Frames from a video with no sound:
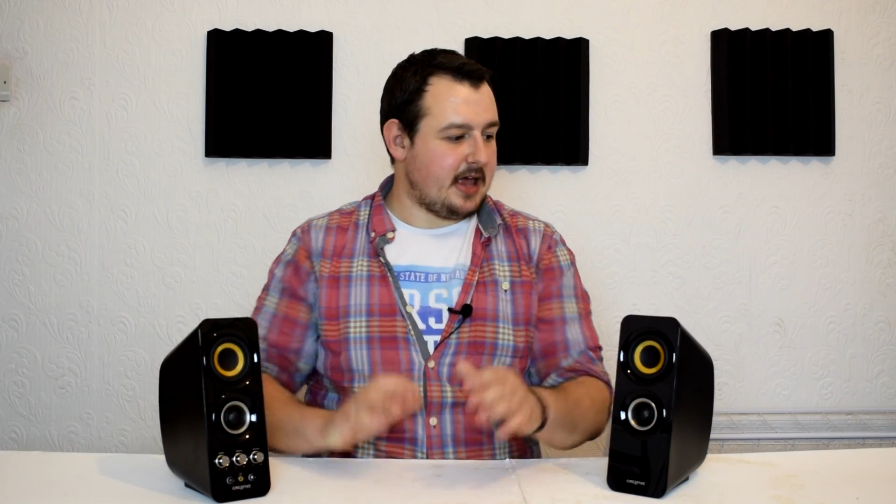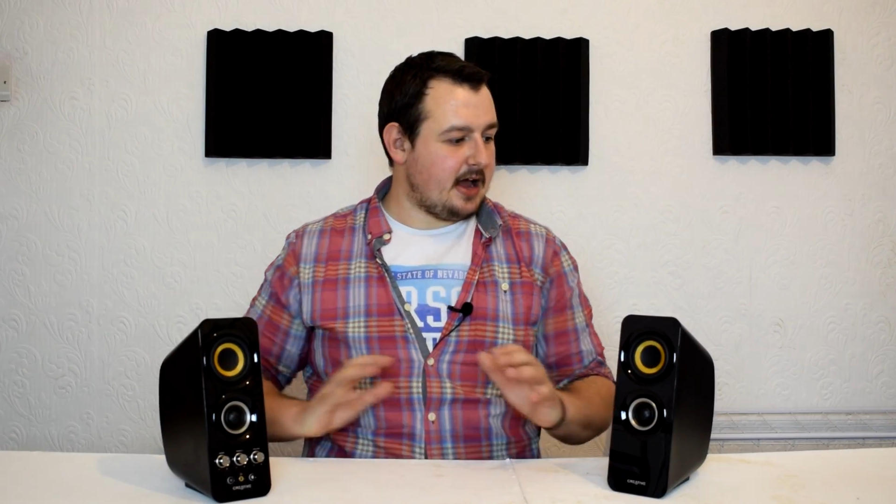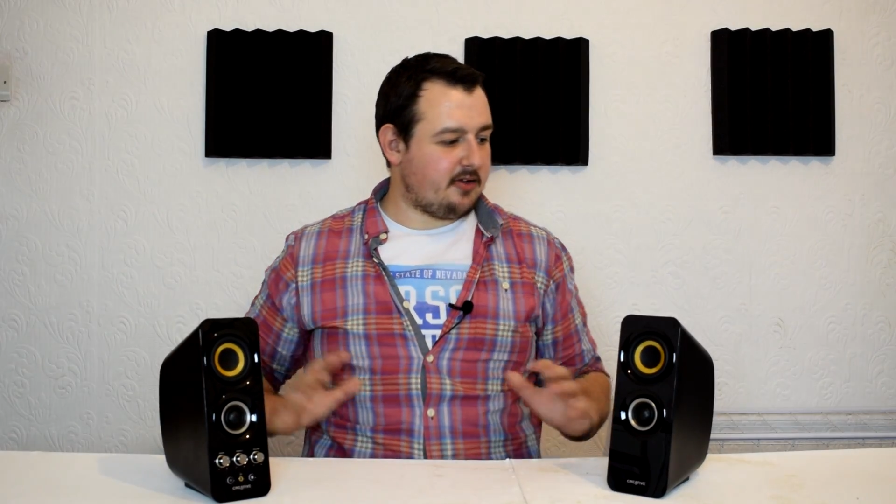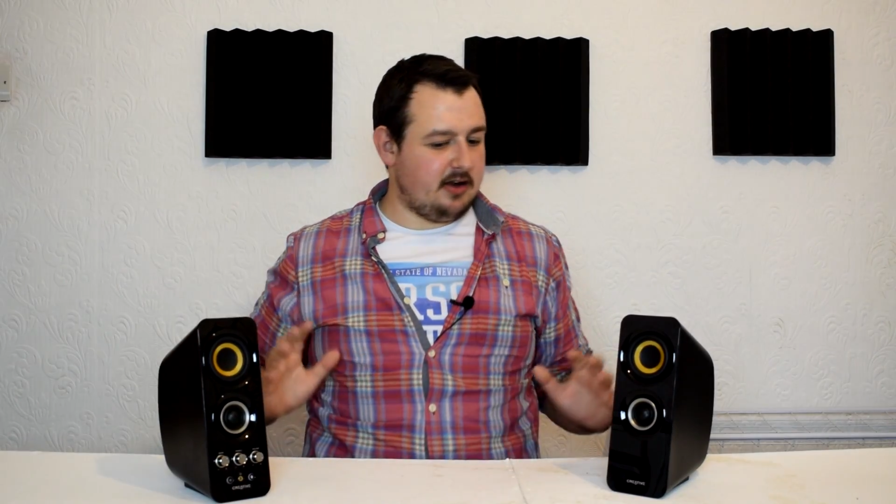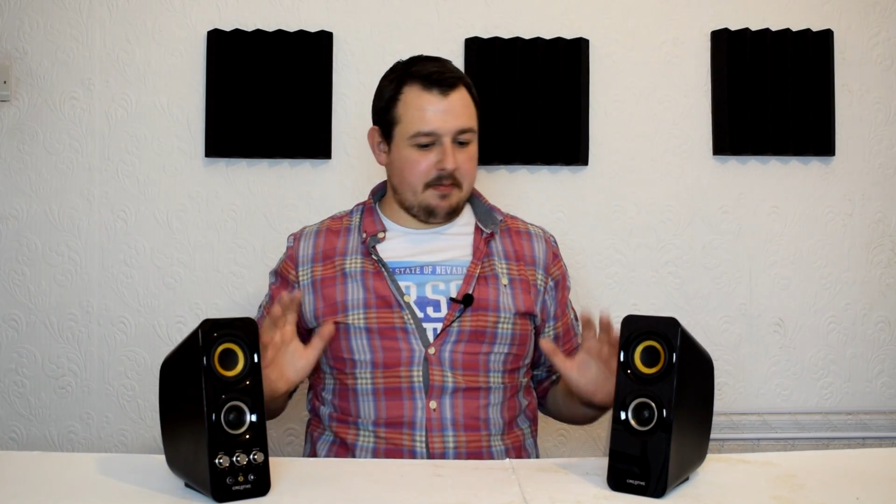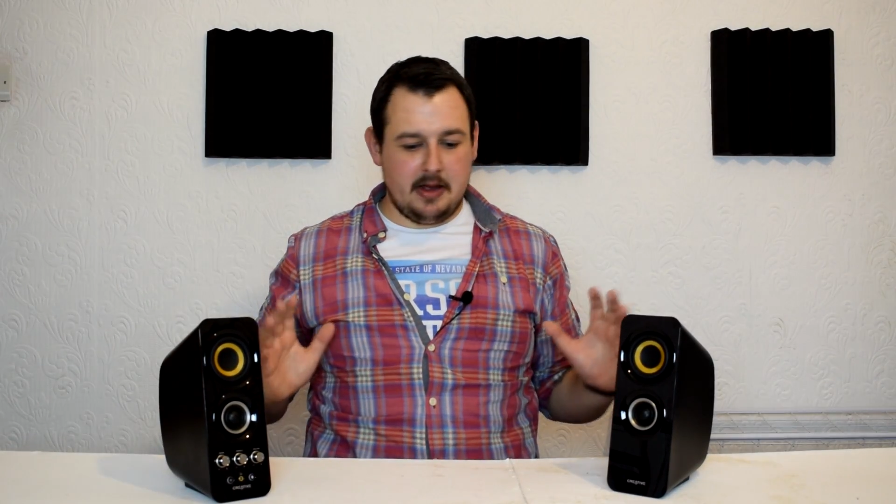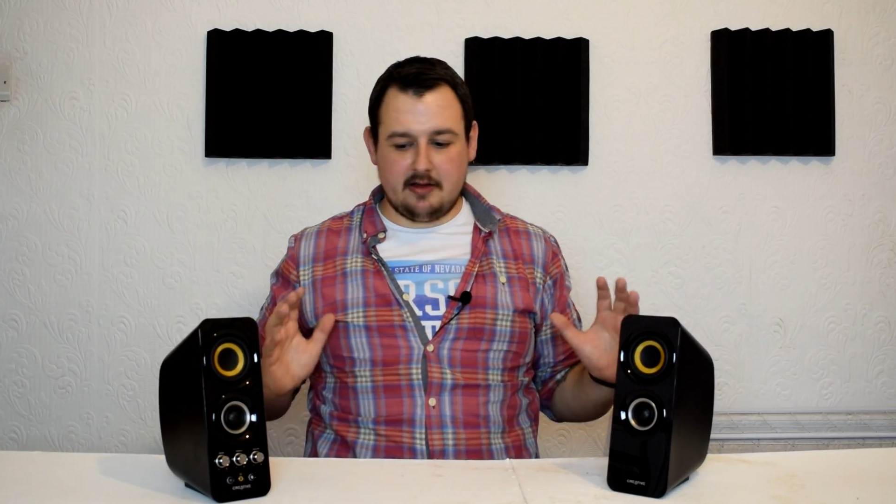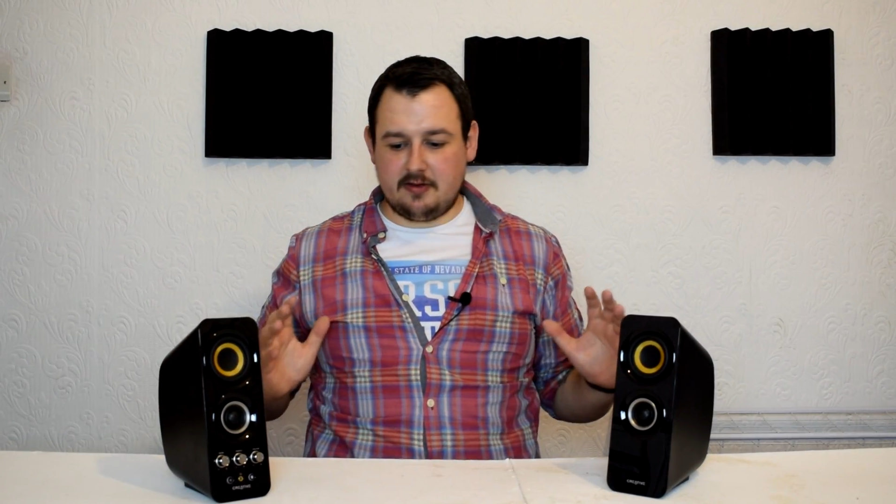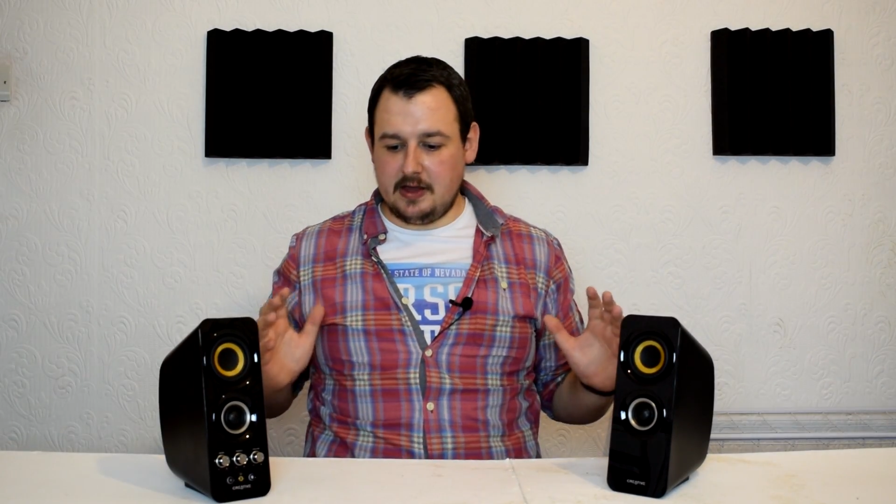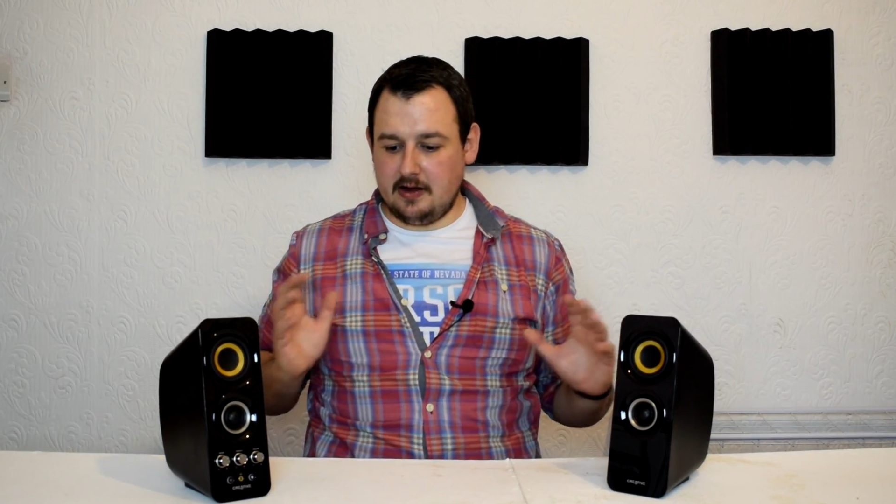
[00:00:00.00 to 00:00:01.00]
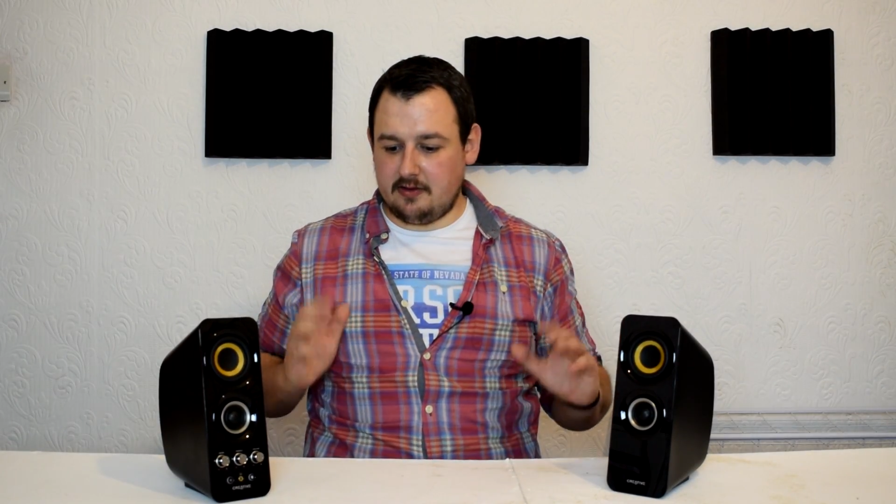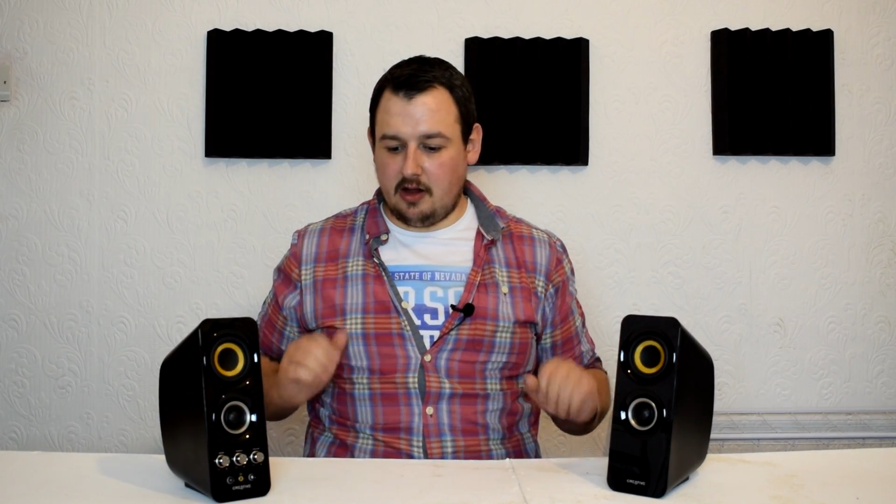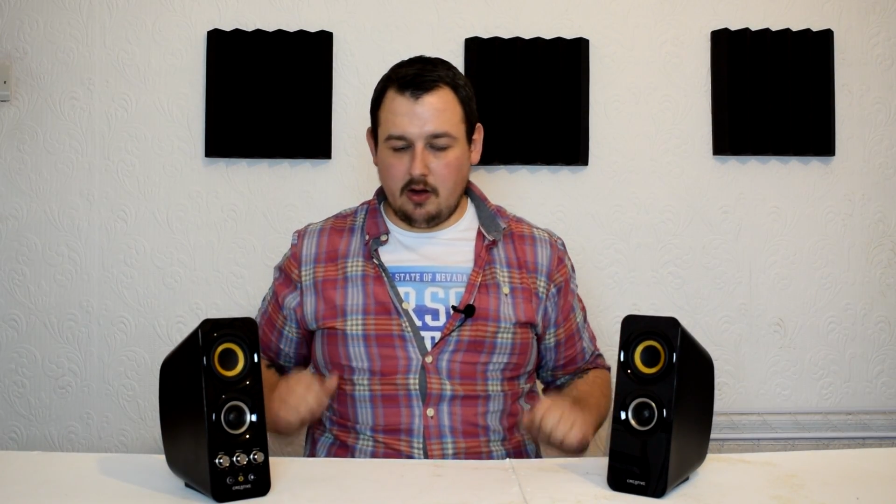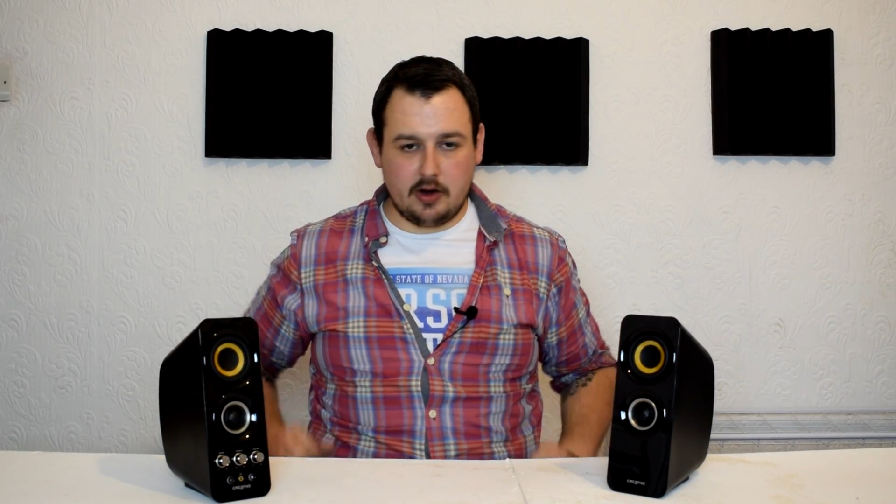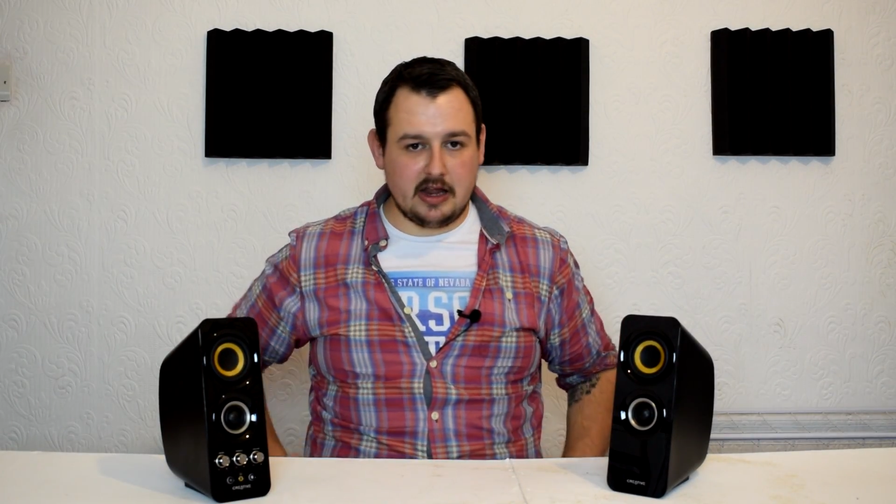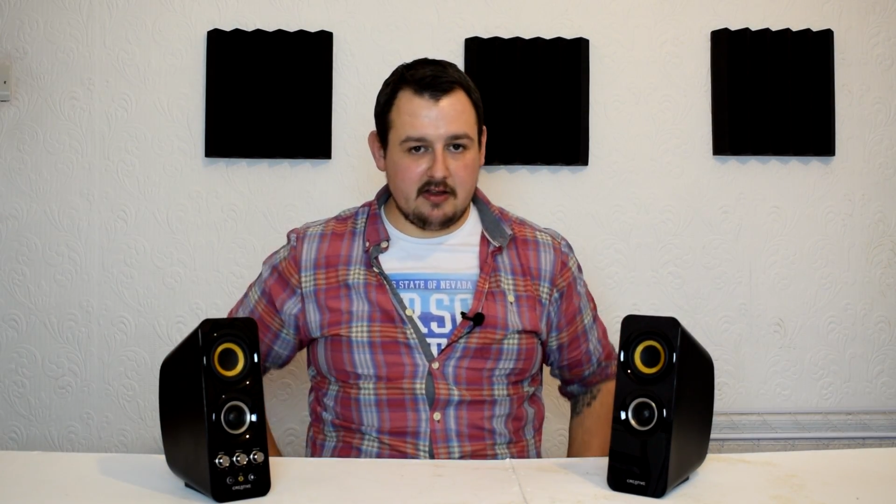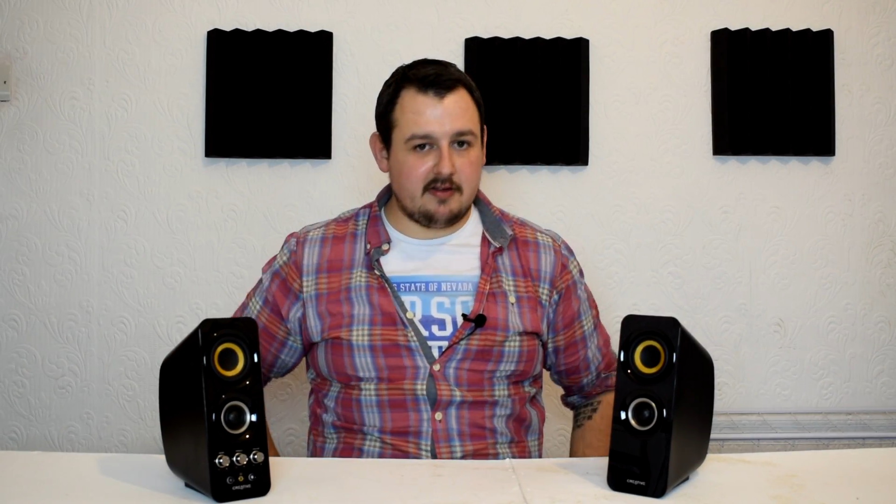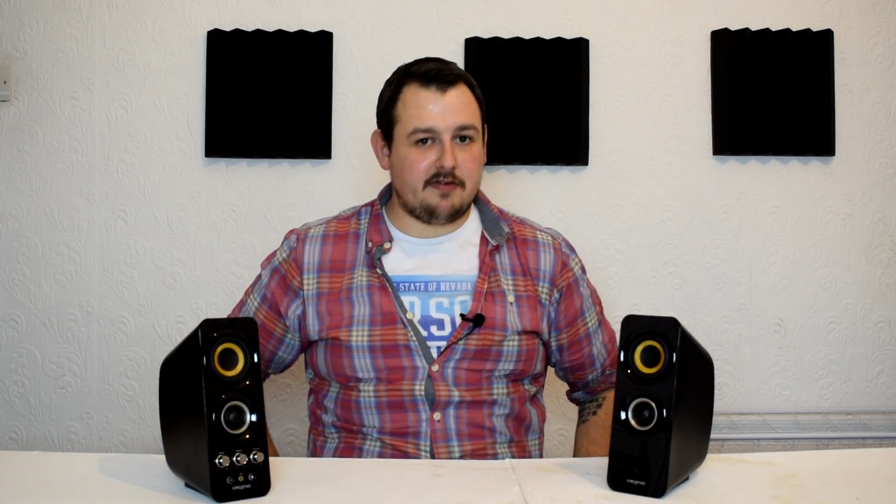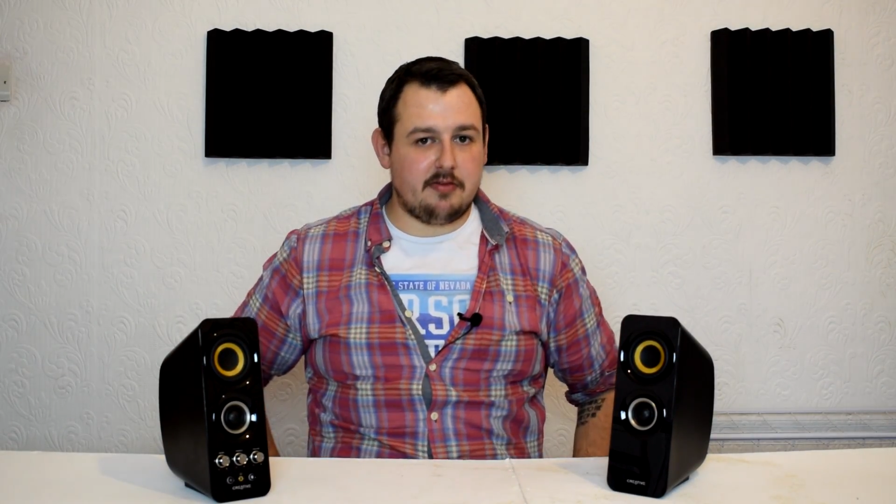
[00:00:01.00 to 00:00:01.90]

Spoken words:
actually makes things a lot easier